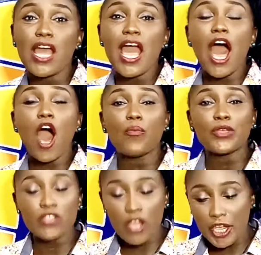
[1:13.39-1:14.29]
I'll be
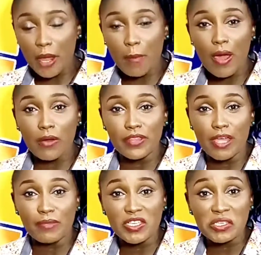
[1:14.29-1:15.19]
talking about them,
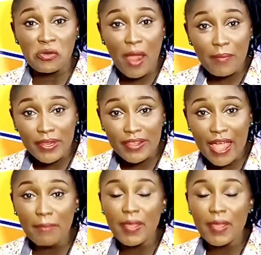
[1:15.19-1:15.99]
describing them,